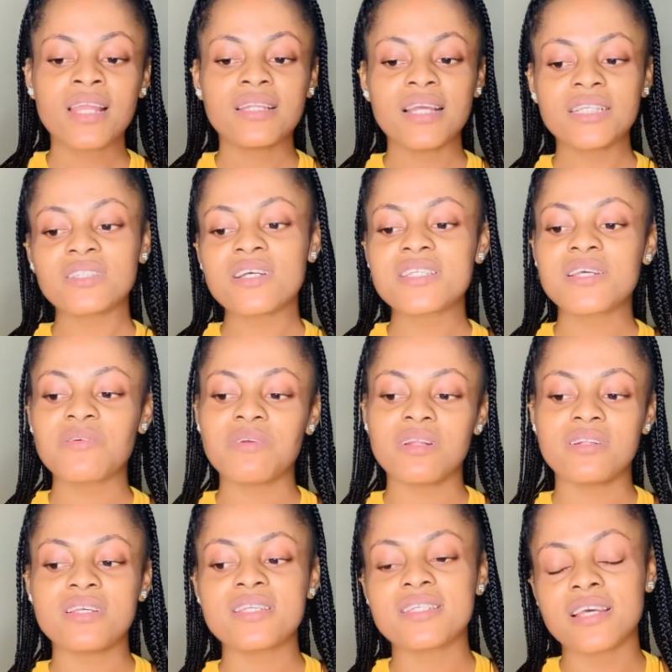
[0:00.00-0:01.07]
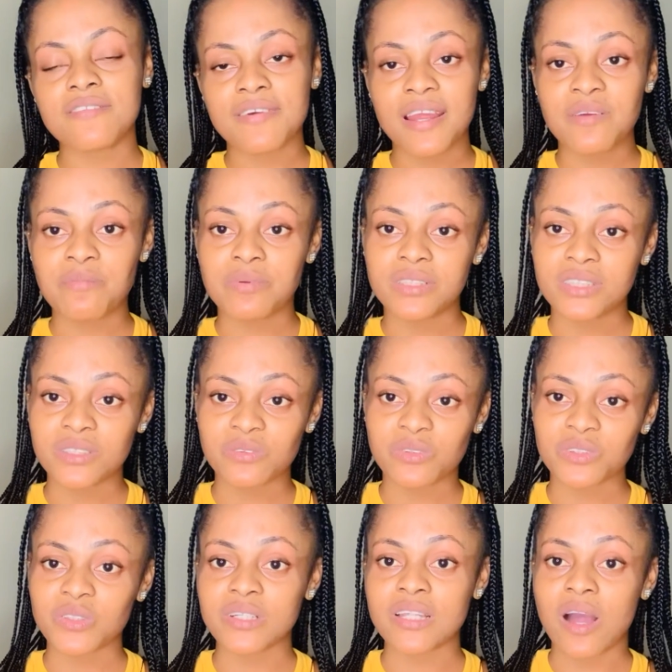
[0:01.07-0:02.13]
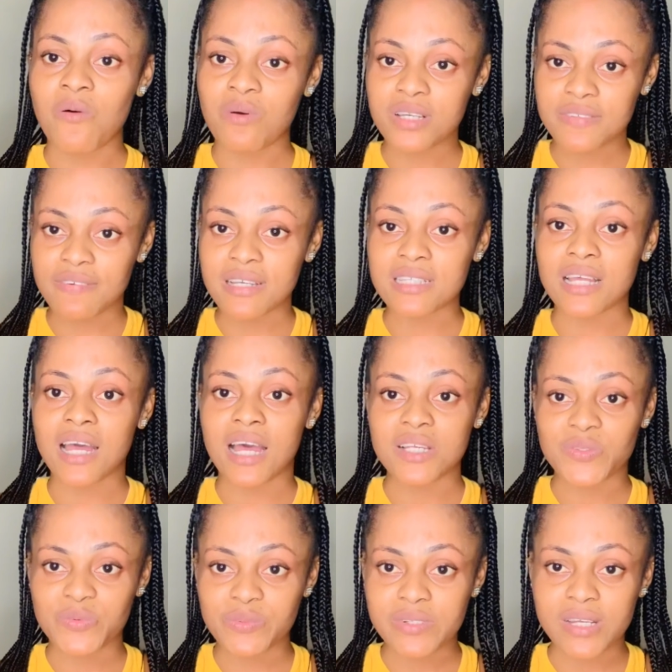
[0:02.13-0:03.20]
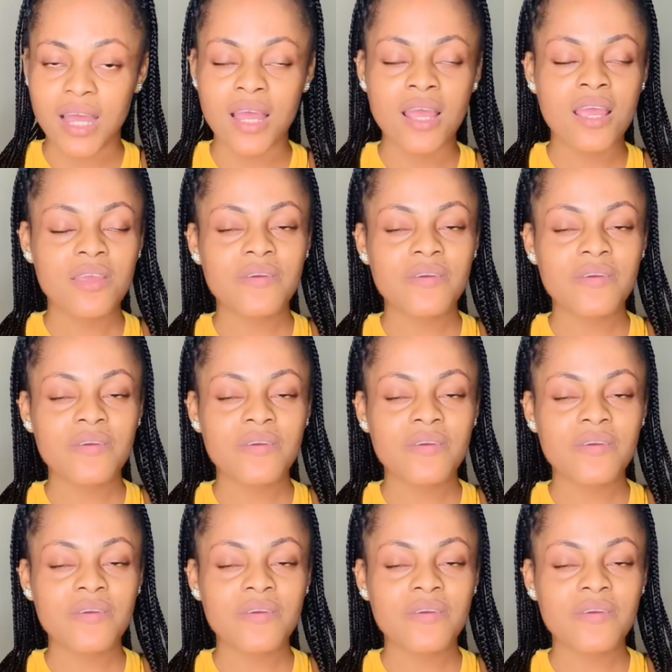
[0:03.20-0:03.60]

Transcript: Natural Secret Lotion, this is a very bleaching lotion that works faster as usual.